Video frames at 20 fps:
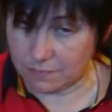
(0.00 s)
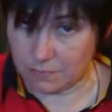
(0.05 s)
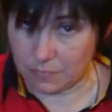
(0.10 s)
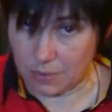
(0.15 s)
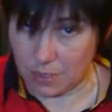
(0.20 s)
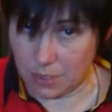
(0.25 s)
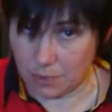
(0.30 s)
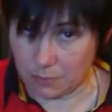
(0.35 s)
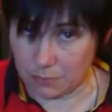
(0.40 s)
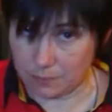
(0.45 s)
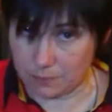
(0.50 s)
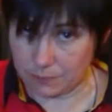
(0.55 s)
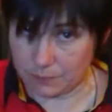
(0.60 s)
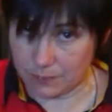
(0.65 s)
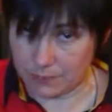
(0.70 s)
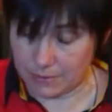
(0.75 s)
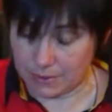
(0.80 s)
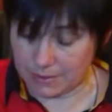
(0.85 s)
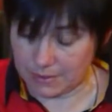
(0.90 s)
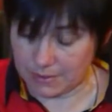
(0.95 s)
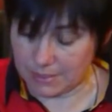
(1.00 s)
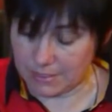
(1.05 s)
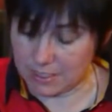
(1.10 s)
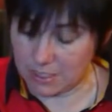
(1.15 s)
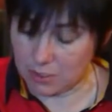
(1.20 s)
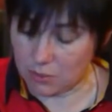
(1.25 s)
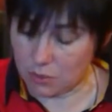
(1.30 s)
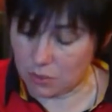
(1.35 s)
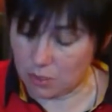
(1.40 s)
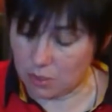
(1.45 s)
No. Is it
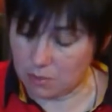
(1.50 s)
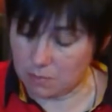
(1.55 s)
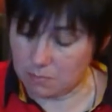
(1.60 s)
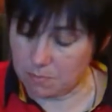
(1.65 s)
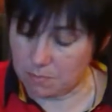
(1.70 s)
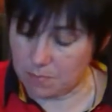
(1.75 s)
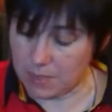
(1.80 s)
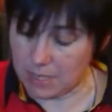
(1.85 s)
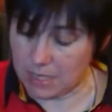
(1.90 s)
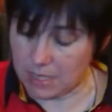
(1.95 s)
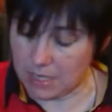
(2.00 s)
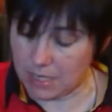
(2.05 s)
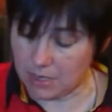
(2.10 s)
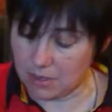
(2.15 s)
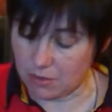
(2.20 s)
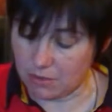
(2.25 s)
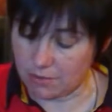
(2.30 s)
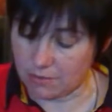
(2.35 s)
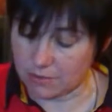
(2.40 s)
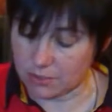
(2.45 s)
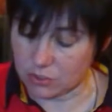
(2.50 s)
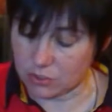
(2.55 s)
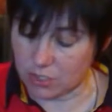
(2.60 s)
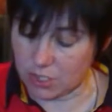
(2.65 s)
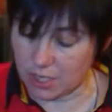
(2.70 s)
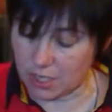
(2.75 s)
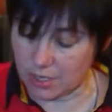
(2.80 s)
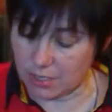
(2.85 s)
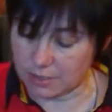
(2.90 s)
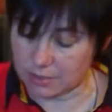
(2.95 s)
in column B on the
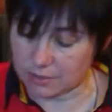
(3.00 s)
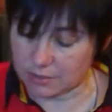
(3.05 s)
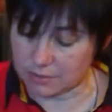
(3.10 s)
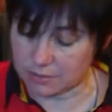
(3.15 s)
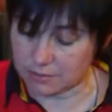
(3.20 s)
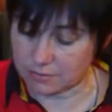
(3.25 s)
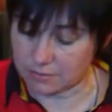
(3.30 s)
chart?